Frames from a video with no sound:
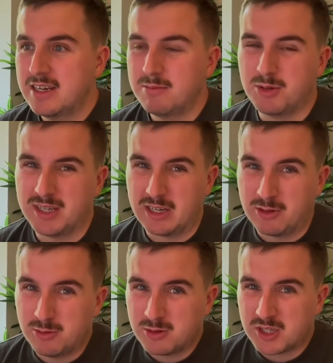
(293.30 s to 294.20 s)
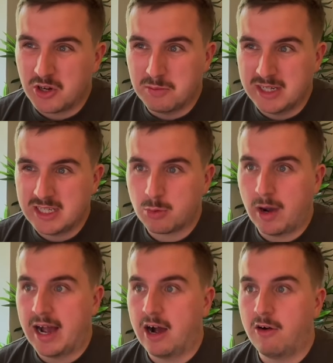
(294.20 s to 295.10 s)
but it could also be
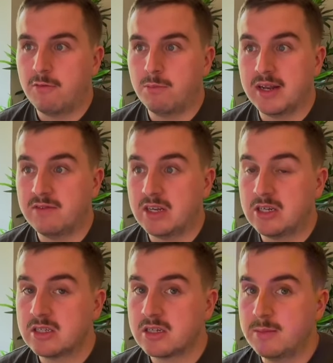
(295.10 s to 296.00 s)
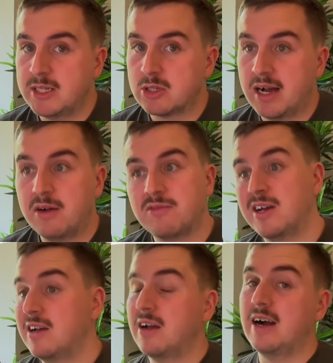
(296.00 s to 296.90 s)
12. But if it does come in 12,
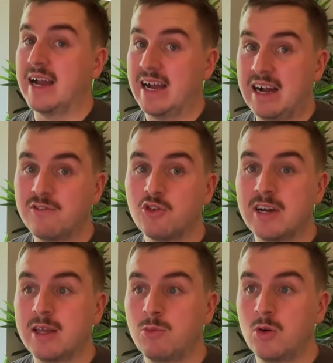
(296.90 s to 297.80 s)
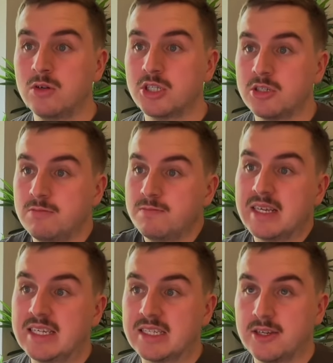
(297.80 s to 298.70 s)
I have already warned you,
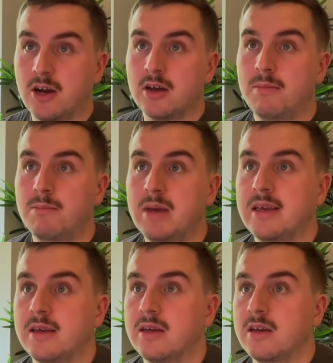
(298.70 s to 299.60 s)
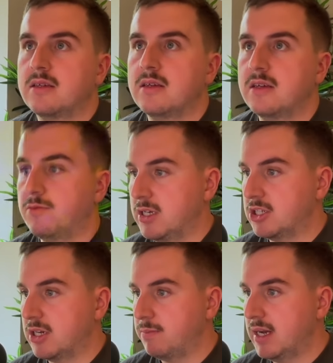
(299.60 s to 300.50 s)
it's not on me. if we
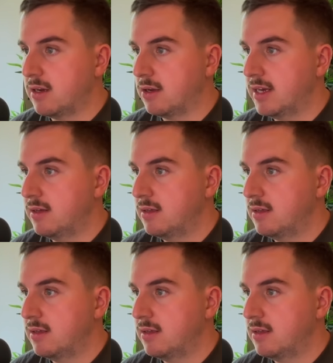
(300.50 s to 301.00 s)
check back on it,